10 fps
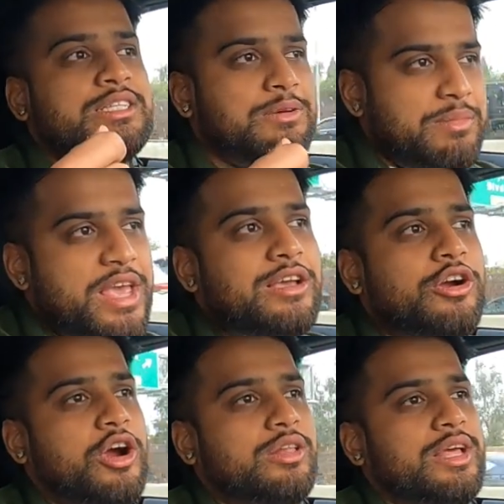to make a
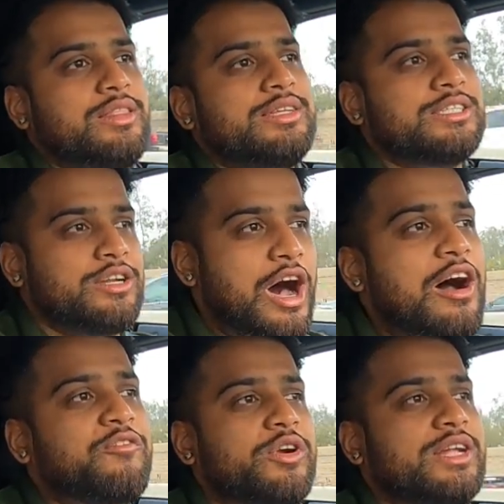car like this and
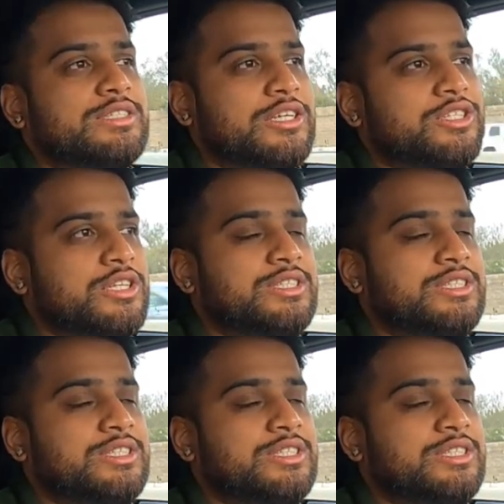offer it at such an